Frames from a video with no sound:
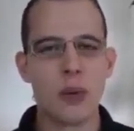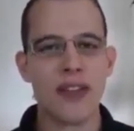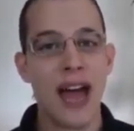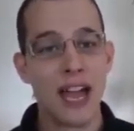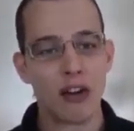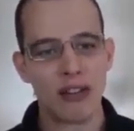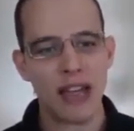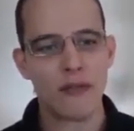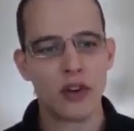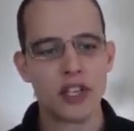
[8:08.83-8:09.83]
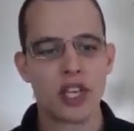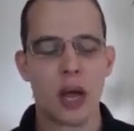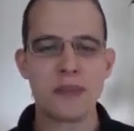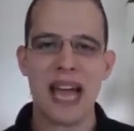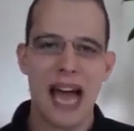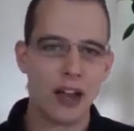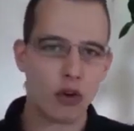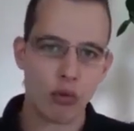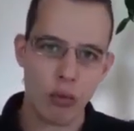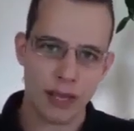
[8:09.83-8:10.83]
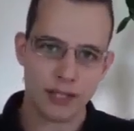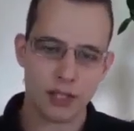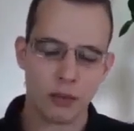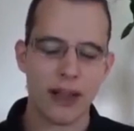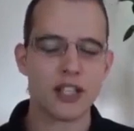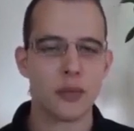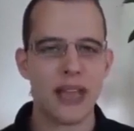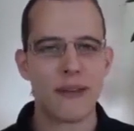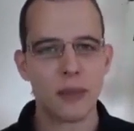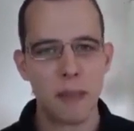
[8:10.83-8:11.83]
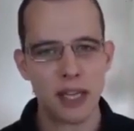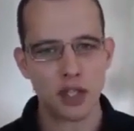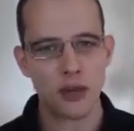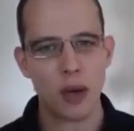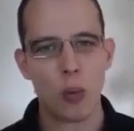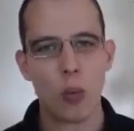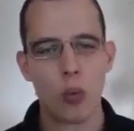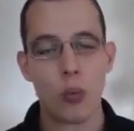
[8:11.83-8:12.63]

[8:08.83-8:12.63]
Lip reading: with higher leverage comes higher risk, right? So we have to make sure that